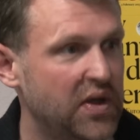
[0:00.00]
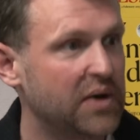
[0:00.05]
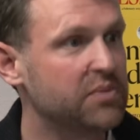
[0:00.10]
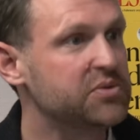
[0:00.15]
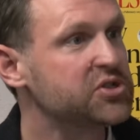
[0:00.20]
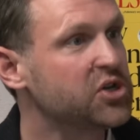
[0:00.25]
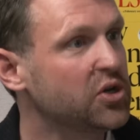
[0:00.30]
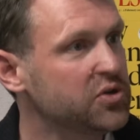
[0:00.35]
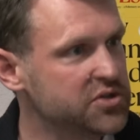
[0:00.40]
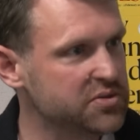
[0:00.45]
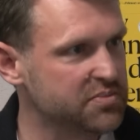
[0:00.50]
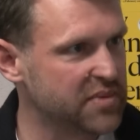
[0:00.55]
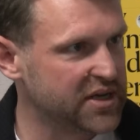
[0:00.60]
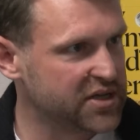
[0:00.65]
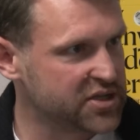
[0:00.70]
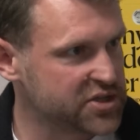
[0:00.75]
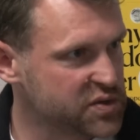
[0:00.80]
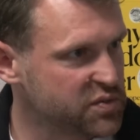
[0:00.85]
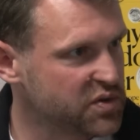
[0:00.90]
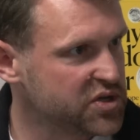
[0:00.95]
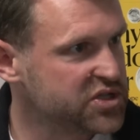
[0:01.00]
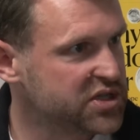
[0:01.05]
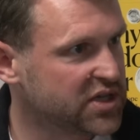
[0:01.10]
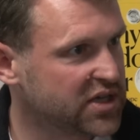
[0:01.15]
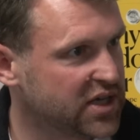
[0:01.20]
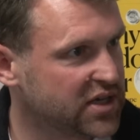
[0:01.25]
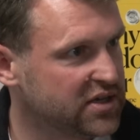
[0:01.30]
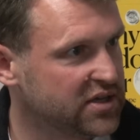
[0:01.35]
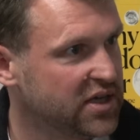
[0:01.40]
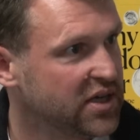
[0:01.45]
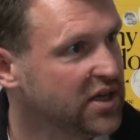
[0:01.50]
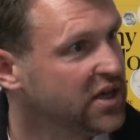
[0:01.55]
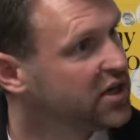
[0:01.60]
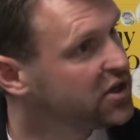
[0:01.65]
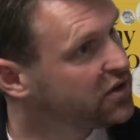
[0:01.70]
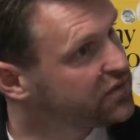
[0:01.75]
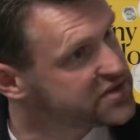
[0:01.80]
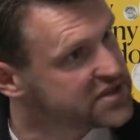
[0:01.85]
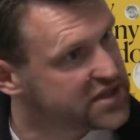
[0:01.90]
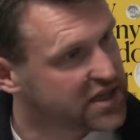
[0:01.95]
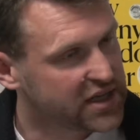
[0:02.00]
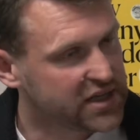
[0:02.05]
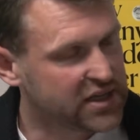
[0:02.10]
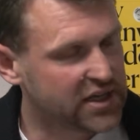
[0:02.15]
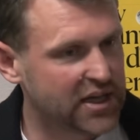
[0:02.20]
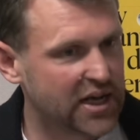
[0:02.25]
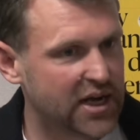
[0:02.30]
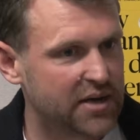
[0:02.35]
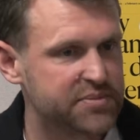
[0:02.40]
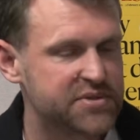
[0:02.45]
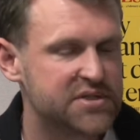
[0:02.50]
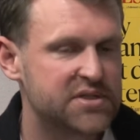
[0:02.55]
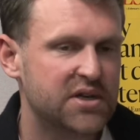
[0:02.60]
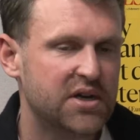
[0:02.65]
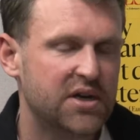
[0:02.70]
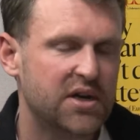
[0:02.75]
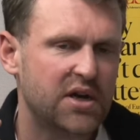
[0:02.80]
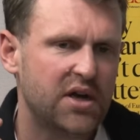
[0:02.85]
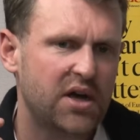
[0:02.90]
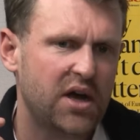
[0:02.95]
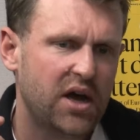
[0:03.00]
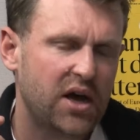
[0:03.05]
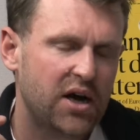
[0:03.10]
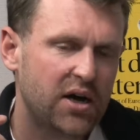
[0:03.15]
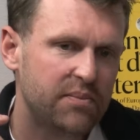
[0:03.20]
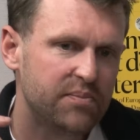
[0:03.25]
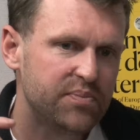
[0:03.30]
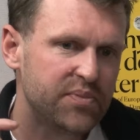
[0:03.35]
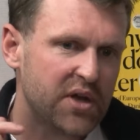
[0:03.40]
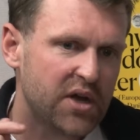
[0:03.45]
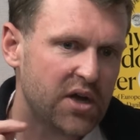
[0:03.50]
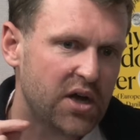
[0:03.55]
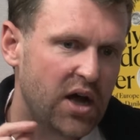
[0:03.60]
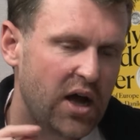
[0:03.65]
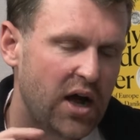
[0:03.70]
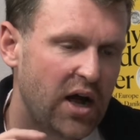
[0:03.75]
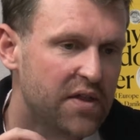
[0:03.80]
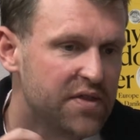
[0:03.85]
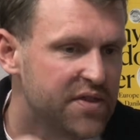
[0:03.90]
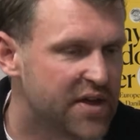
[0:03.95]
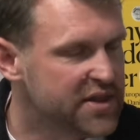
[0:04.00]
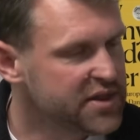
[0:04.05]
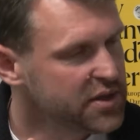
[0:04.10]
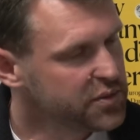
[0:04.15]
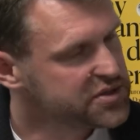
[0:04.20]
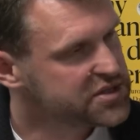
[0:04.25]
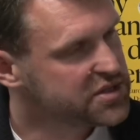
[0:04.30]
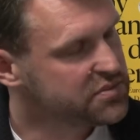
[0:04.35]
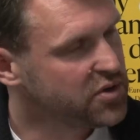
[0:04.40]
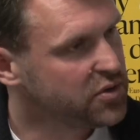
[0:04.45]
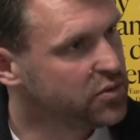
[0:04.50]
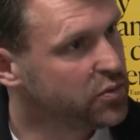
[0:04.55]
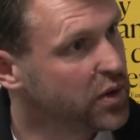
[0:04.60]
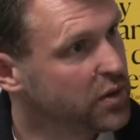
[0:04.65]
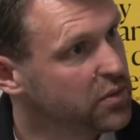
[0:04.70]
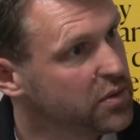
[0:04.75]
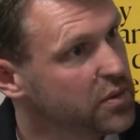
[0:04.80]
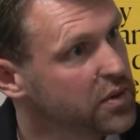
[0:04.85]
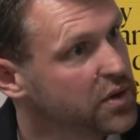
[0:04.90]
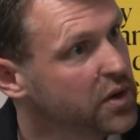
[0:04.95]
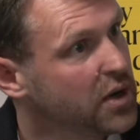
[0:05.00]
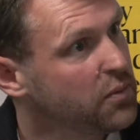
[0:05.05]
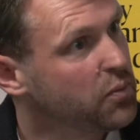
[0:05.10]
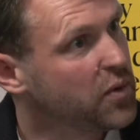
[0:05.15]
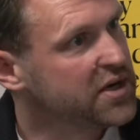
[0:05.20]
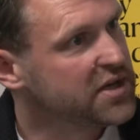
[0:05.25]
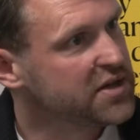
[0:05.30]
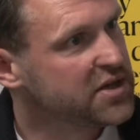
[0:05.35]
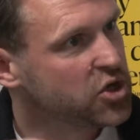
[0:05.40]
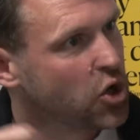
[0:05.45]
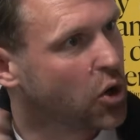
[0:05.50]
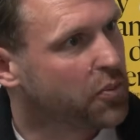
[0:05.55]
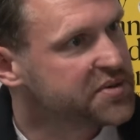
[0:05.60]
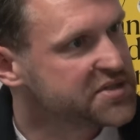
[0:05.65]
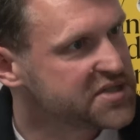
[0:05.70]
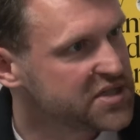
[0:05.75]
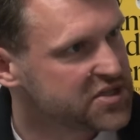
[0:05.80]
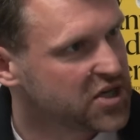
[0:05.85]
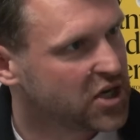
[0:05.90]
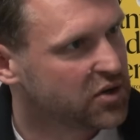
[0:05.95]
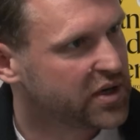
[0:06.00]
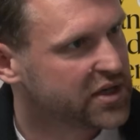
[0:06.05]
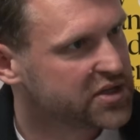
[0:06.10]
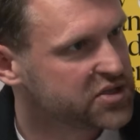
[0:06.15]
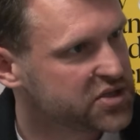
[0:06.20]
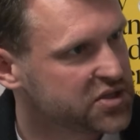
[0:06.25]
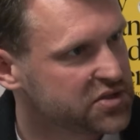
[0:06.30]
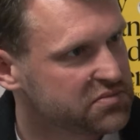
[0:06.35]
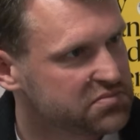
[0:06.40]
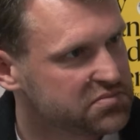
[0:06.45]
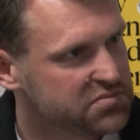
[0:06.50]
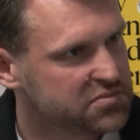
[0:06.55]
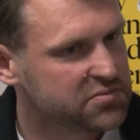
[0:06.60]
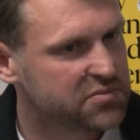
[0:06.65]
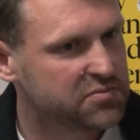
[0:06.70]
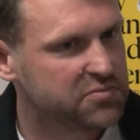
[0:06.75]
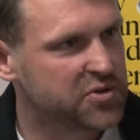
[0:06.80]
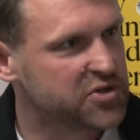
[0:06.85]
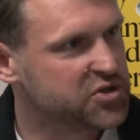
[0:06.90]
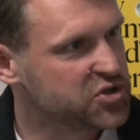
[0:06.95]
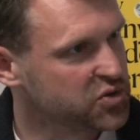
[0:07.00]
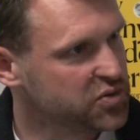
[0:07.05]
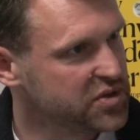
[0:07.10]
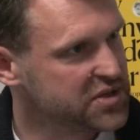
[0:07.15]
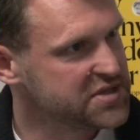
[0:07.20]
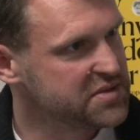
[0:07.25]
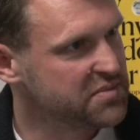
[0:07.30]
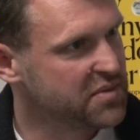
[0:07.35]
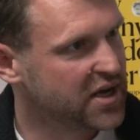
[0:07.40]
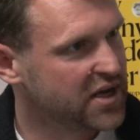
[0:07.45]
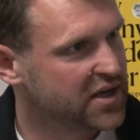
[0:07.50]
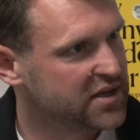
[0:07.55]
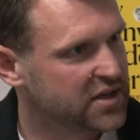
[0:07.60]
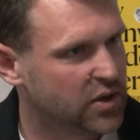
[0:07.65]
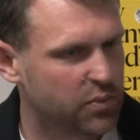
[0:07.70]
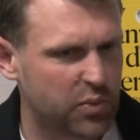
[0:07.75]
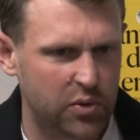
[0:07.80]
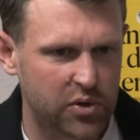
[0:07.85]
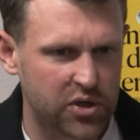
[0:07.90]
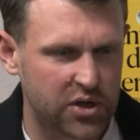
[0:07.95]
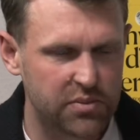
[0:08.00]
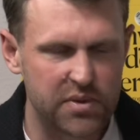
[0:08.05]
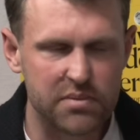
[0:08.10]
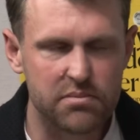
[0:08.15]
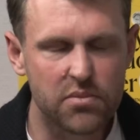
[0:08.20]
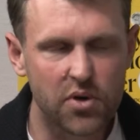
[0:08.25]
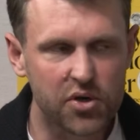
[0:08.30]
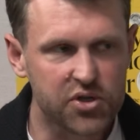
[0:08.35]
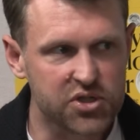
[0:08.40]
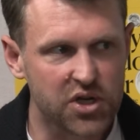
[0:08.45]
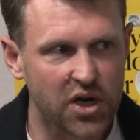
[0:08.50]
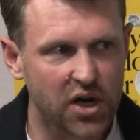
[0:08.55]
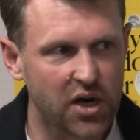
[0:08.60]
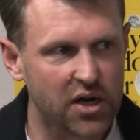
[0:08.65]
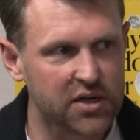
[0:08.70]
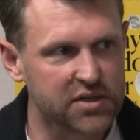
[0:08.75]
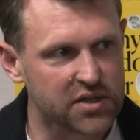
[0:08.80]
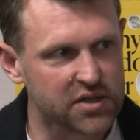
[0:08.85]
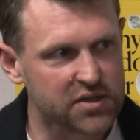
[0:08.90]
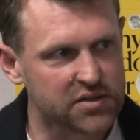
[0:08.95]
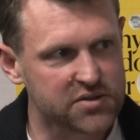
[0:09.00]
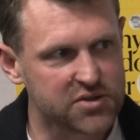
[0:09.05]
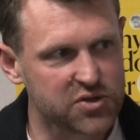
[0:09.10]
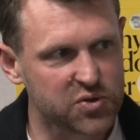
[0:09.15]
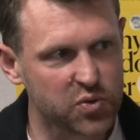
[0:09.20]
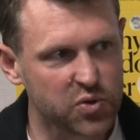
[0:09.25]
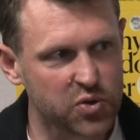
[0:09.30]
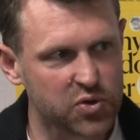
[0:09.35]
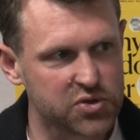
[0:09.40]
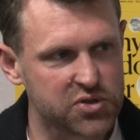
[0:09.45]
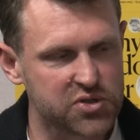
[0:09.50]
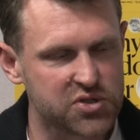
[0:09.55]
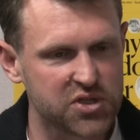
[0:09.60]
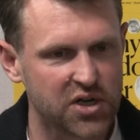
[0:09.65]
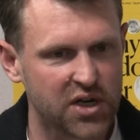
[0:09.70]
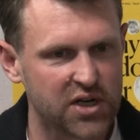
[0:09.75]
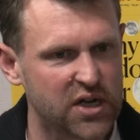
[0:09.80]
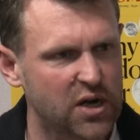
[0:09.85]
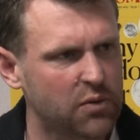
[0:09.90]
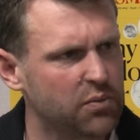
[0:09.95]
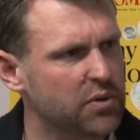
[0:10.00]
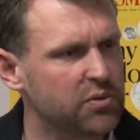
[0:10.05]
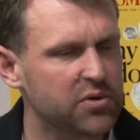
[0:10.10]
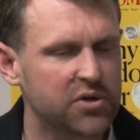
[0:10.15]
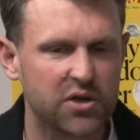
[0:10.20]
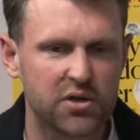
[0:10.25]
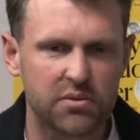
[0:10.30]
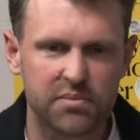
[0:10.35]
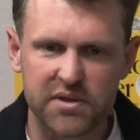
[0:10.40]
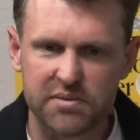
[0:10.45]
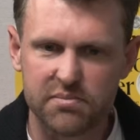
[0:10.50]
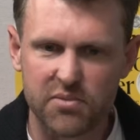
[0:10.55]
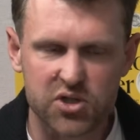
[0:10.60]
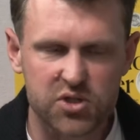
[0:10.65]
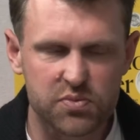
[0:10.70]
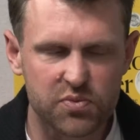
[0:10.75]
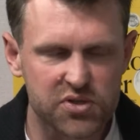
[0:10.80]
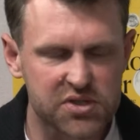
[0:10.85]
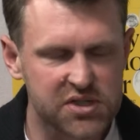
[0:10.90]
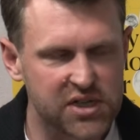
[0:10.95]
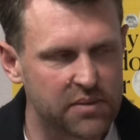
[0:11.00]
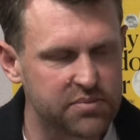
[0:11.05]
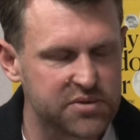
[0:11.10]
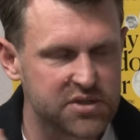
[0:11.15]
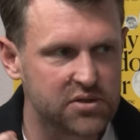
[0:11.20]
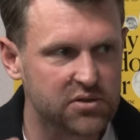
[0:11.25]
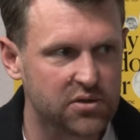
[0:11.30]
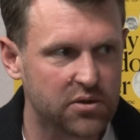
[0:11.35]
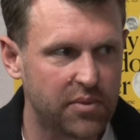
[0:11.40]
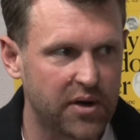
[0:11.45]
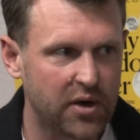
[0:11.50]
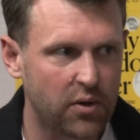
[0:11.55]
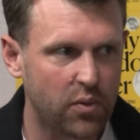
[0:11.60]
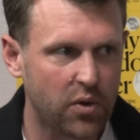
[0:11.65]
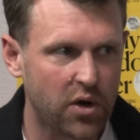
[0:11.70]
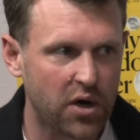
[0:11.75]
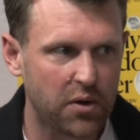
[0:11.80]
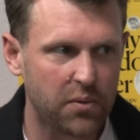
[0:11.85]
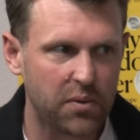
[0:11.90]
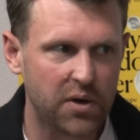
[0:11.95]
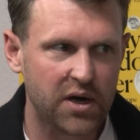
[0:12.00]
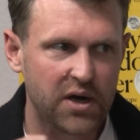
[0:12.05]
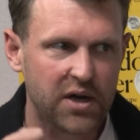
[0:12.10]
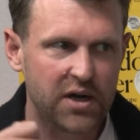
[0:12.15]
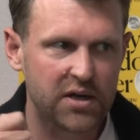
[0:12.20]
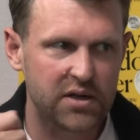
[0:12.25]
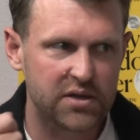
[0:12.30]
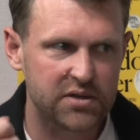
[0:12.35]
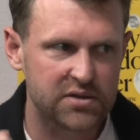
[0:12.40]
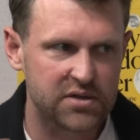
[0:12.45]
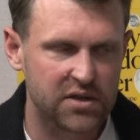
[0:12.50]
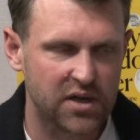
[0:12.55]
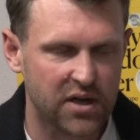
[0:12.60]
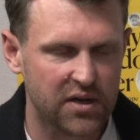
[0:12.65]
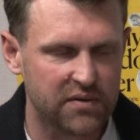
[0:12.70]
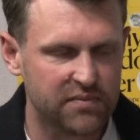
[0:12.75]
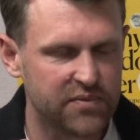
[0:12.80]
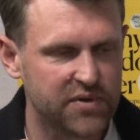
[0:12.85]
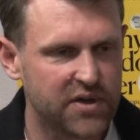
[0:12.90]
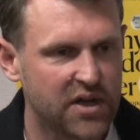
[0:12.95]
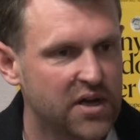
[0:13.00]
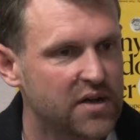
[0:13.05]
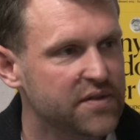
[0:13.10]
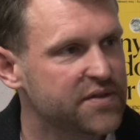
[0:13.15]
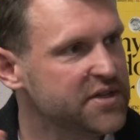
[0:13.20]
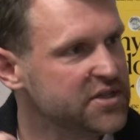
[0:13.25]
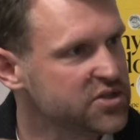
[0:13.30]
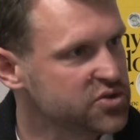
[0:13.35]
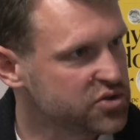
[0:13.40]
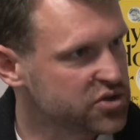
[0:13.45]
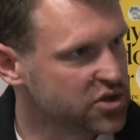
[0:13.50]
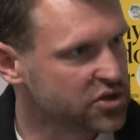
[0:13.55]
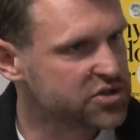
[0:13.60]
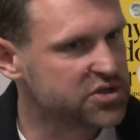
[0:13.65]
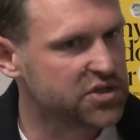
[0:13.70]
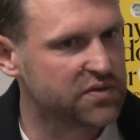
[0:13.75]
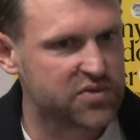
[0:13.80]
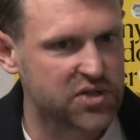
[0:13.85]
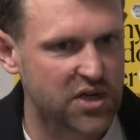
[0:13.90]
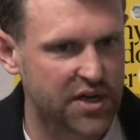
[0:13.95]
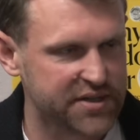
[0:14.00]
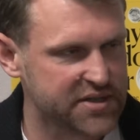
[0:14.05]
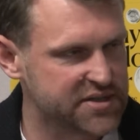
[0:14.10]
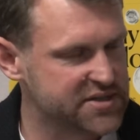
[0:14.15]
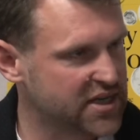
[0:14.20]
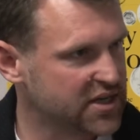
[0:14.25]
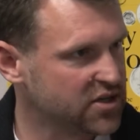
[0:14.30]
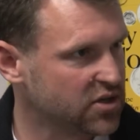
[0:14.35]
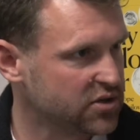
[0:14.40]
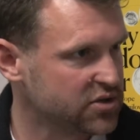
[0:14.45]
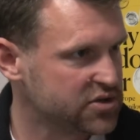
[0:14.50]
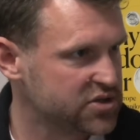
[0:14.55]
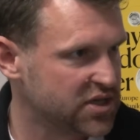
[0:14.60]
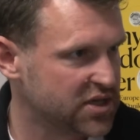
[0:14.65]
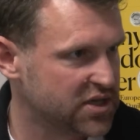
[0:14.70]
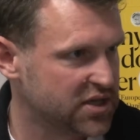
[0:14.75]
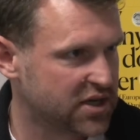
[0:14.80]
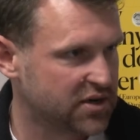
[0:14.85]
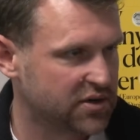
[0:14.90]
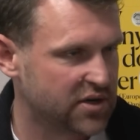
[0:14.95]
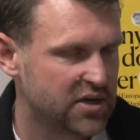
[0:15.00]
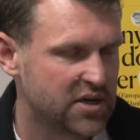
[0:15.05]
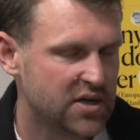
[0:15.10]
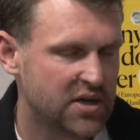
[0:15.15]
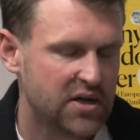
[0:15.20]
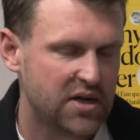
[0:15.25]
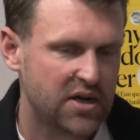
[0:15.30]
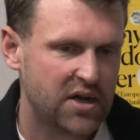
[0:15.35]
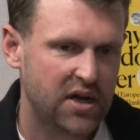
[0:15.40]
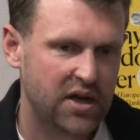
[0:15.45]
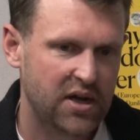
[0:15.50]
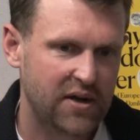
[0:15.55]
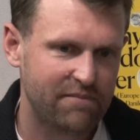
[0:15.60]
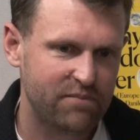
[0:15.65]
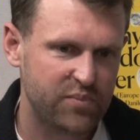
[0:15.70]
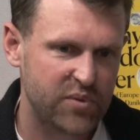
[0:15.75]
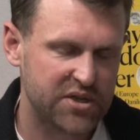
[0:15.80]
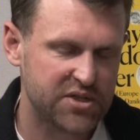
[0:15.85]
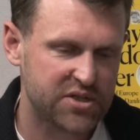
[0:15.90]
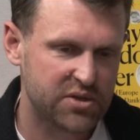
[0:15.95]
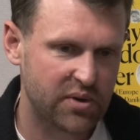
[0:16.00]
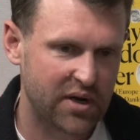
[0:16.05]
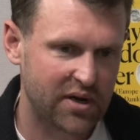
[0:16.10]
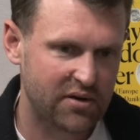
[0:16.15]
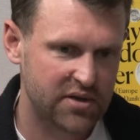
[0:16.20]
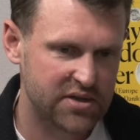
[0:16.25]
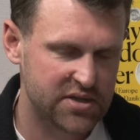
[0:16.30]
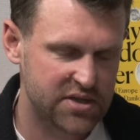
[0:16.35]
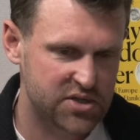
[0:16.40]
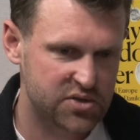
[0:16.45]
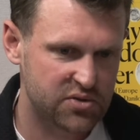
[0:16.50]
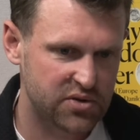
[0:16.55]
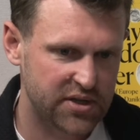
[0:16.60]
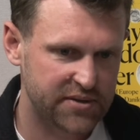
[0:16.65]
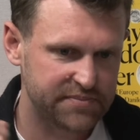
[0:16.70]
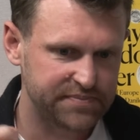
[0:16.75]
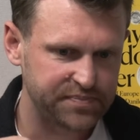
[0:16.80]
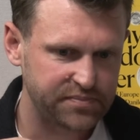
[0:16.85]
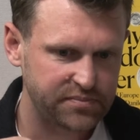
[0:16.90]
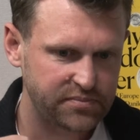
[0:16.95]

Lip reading: That was going to make us rich again. And obviously that collapsed. And then there was the moment where we went in the opposite direction with Theresa May. And we were going to be much harder towards China. We were going to be much more skeptical about Huawei and the introduction of Chinese technology into our industry.